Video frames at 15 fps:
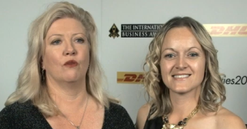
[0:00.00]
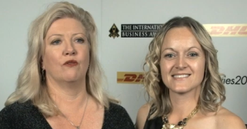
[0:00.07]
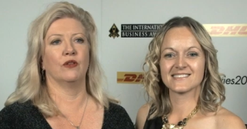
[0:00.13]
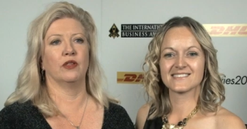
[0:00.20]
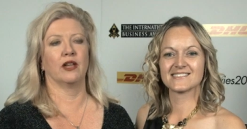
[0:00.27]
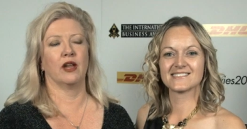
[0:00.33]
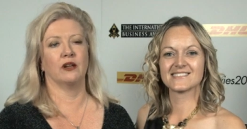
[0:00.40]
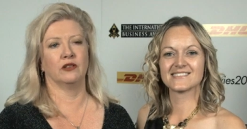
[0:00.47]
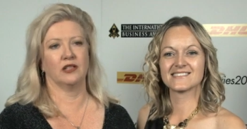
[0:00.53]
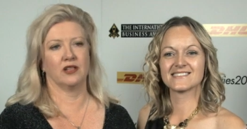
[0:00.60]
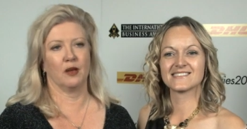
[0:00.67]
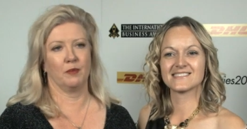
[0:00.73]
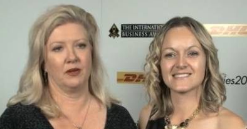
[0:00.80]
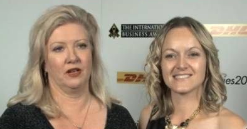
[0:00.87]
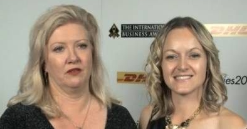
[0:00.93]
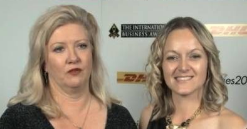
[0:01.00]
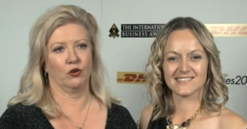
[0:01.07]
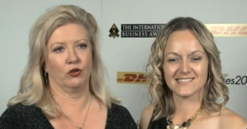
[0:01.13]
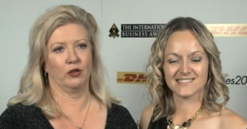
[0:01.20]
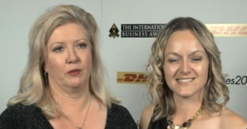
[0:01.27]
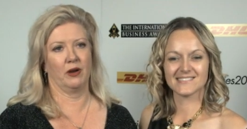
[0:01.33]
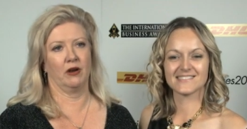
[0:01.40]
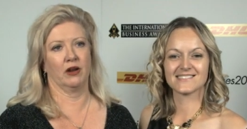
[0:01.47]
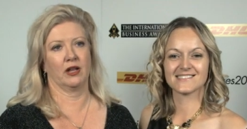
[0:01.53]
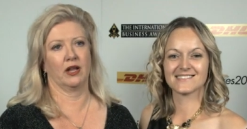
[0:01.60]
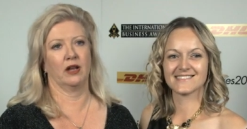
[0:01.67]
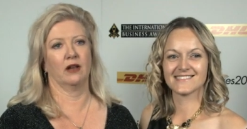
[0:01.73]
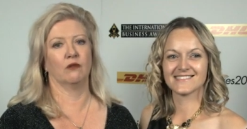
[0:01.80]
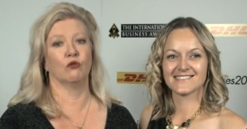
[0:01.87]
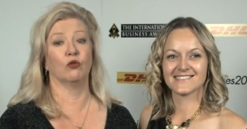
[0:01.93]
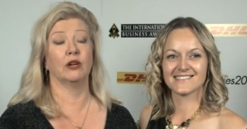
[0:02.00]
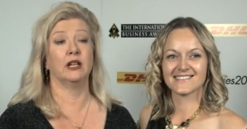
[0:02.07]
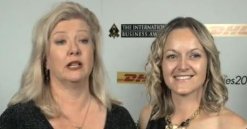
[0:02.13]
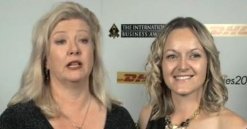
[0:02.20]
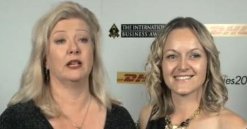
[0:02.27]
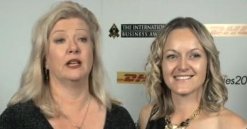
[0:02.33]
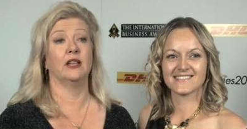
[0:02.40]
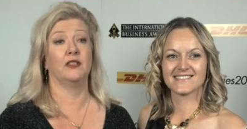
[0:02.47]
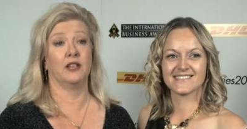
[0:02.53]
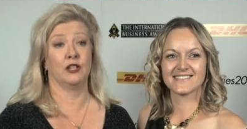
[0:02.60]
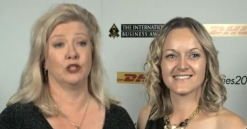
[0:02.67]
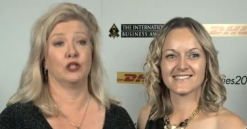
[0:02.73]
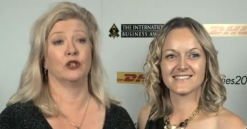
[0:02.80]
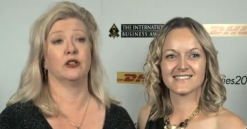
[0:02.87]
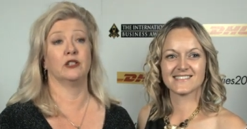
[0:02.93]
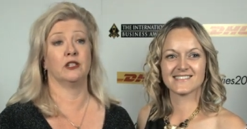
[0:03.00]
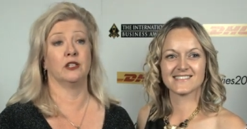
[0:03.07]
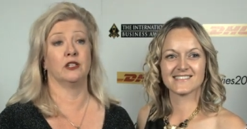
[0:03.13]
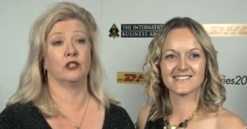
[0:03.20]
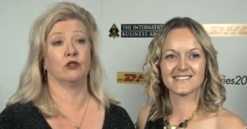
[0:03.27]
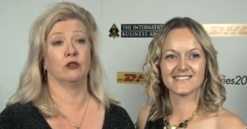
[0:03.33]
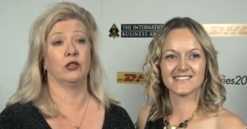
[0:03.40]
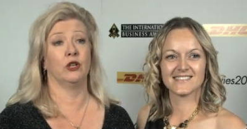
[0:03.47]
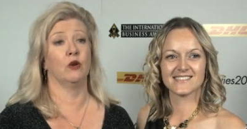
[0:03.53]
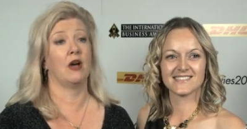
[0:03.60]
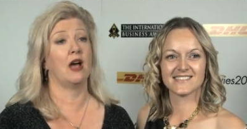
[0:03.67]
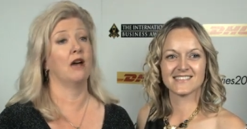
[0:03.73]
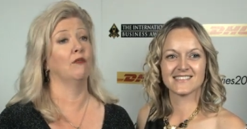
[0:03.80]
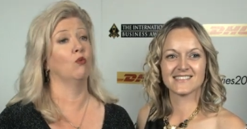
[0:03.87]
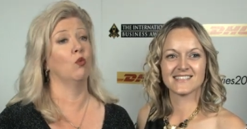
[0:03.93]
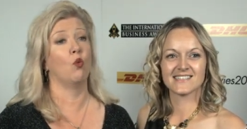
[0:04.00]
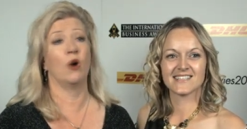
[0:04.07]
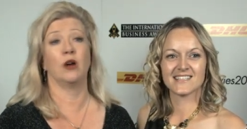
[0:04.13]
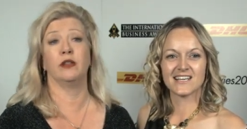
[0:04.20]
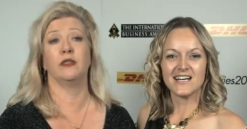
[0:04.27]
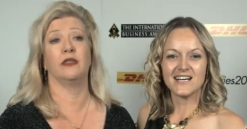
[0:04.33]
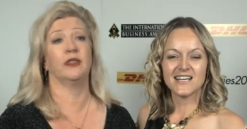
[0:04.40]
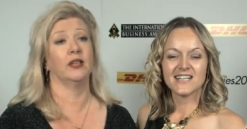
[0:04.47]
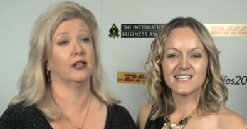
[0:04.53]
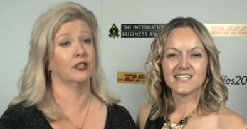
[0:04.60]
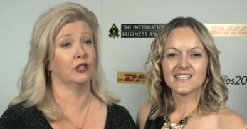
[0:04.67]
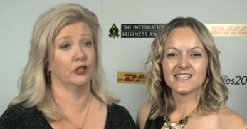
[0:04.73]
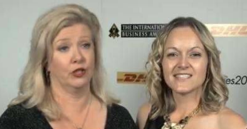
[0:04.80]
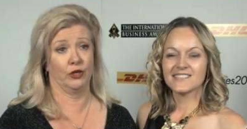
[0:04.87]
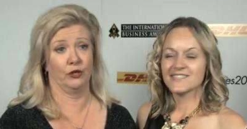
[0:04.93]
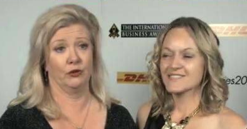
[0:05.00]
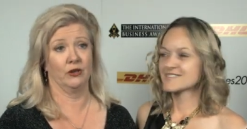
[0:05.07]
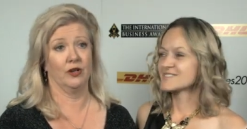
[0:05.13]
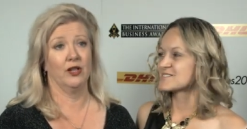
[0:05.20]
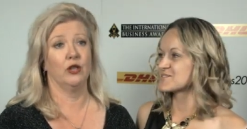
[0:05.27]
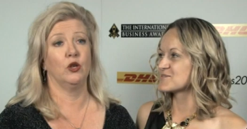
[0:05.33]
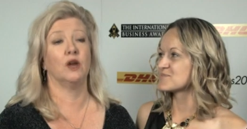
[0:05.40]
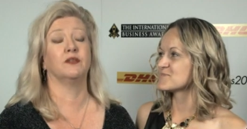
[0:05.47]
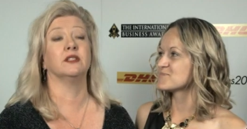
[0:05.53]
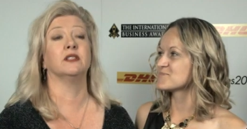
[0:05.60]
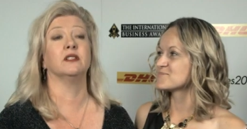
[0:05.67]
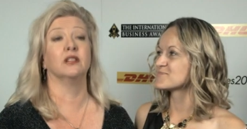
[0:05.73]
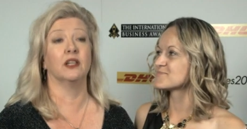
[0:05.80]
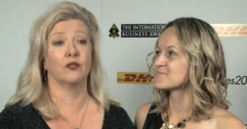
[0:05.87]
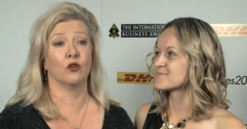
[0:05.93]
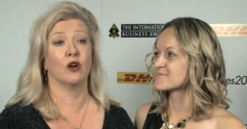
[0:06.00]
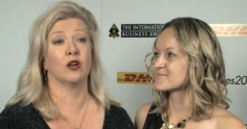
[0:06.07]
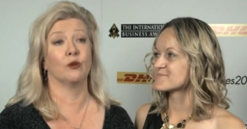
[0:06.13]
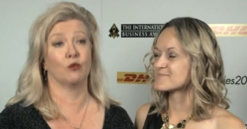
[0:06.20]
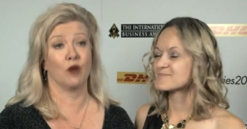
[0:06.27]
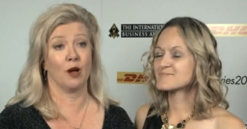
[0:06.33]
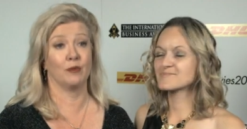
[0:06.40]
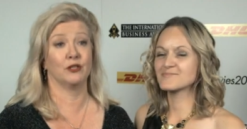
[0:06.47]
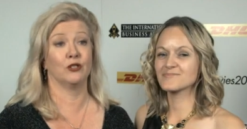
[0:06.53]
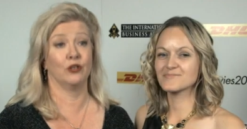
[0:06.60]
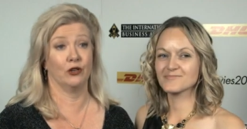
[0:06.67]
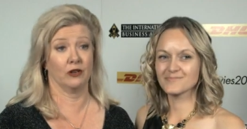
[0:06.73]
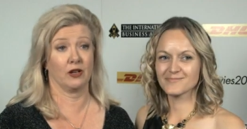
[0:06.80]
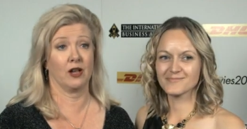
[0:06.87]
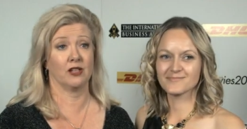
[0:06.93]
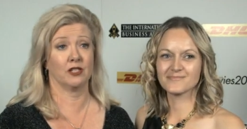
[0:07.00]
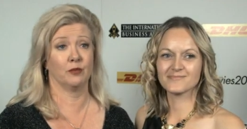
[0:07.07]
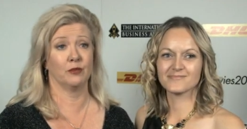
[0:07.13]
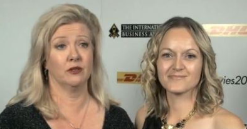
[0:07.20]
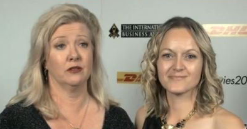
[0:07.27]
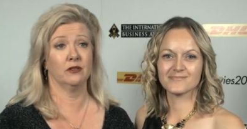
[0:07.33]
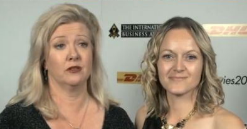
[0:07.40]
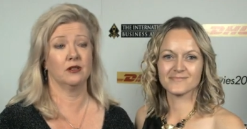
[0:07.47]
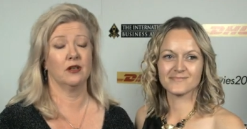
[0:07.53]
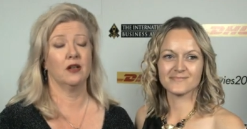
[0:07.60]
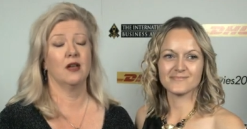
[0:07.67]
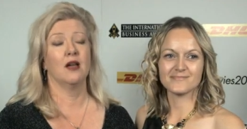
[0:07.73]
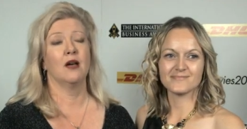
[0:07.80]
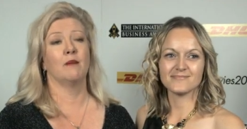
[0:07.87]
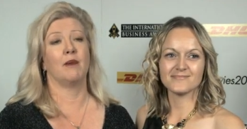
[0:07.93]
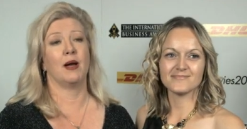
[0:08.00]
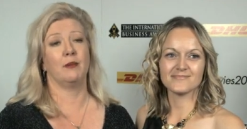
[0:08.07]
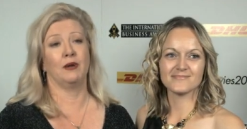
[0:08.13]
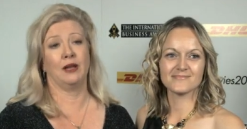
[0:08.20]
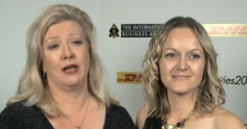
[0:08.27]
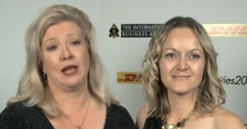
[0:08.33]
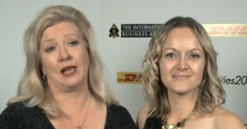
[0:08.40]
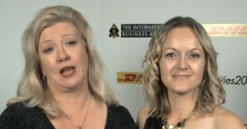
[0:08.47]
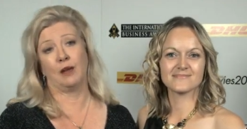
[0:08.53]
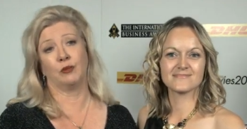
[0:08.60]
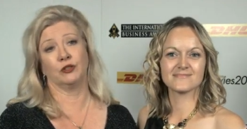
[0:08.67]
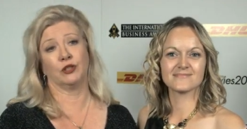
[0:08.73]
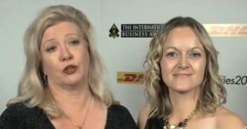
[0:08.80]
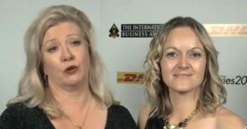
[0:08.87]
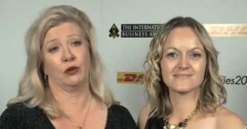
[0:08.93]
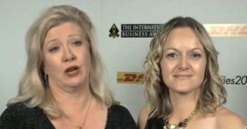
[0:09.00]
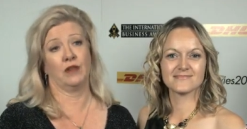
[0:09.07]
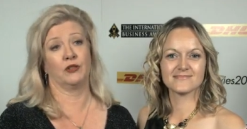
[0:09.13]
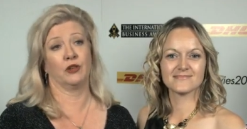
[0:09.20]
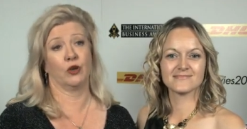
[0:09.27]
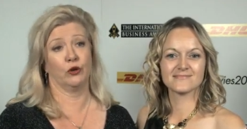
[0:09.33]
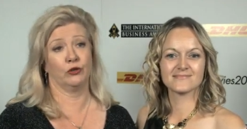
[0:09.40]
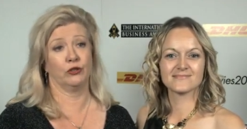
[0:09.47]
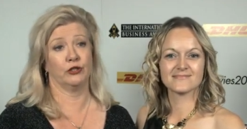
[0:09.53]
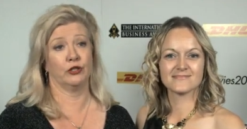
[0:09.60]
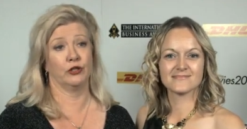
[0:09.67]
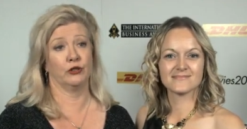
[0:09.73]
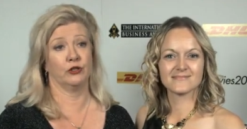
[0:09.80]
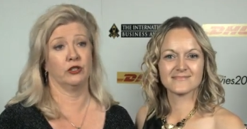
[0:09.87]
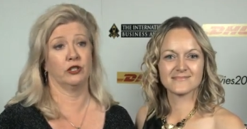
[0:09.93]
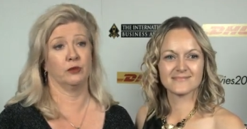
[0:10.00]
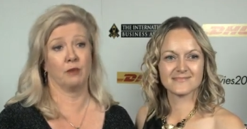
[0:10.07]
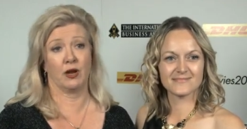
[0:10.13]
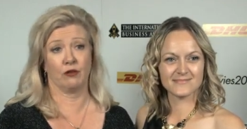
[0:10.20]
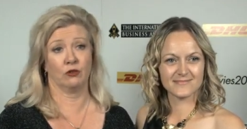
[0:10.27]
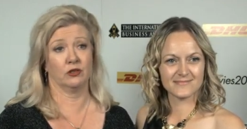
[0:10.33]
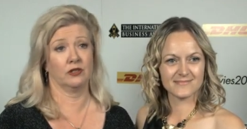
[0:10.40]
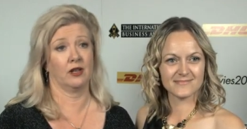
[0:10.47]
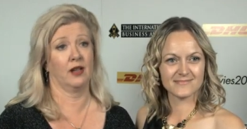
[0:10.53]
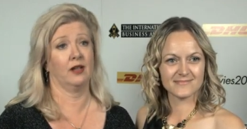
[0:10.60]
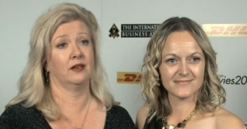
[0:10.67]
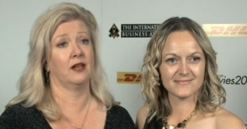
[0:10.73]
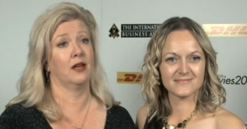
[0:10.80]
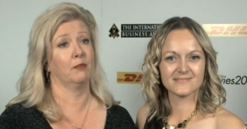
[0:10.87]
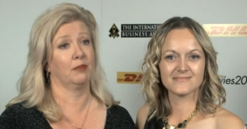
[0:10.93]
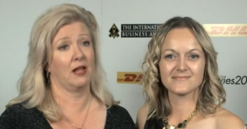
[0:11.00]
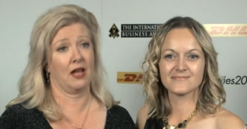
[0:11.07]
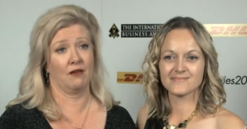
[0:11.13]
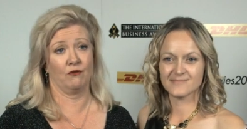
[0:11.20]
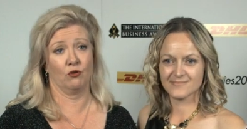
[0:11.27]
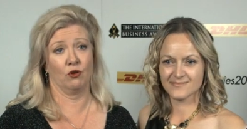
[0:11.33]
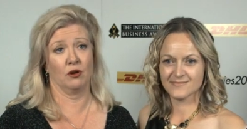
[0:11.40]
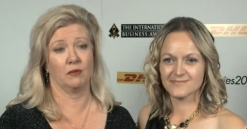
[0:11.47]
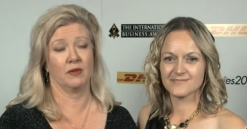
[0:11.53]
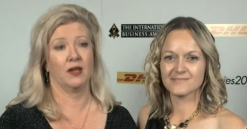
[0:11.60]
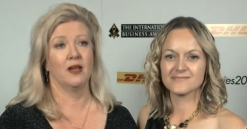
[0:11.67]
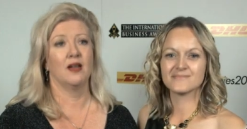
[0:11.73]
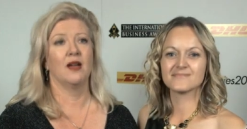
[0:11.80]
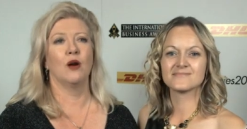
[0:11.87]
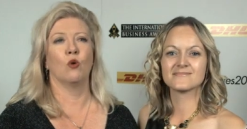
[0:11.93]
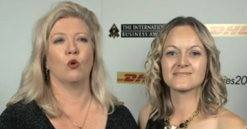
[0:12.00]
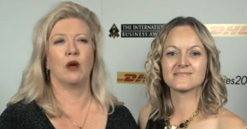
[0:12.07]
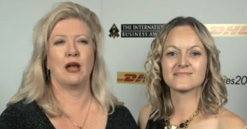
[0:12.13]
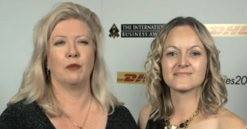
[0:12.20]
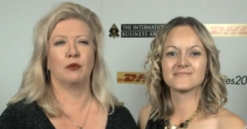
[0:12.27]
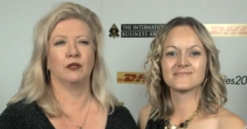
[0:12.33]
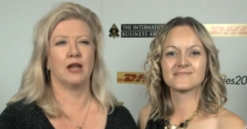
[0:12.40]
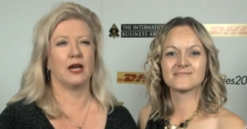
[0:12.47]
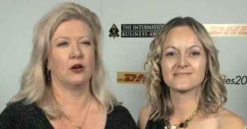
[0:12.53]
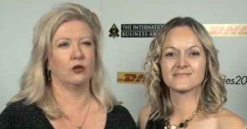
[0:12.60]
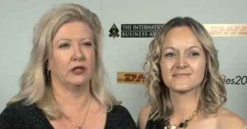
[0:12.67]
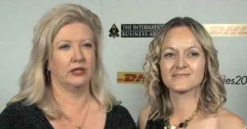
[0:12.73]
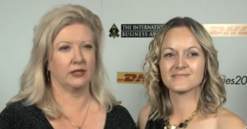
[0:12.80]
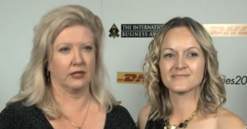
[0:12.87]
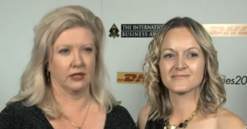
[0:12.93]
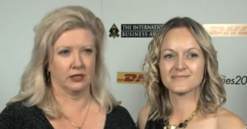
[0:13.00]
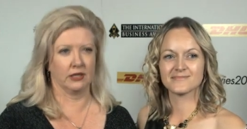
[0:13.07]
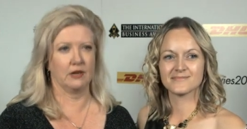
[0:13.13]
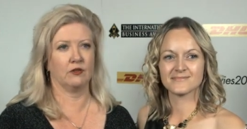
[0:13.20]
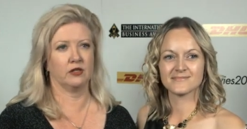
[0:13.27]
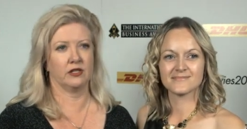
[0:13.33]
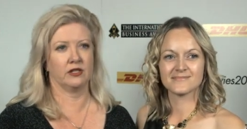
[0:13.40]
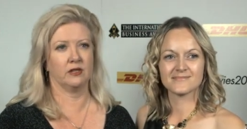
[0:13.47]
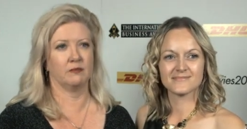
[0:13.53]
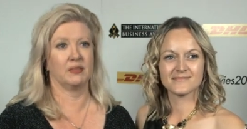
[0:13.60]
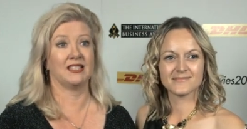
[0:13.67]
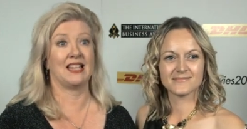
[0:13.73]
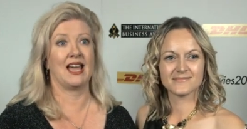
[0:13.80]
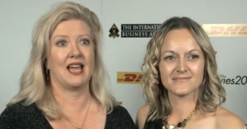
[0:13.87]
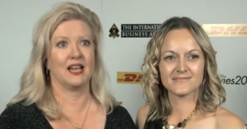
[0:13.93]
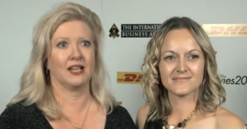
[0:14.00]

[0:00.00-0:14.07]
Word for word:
Speaker 1: for the Guarantee Company of North America, really in the insurance industry, you have one thing to do. You have to deliver on a promise to your customers. By being able to create the GoTo Solutions microsite and platform, we're able not only to deliver to them, but to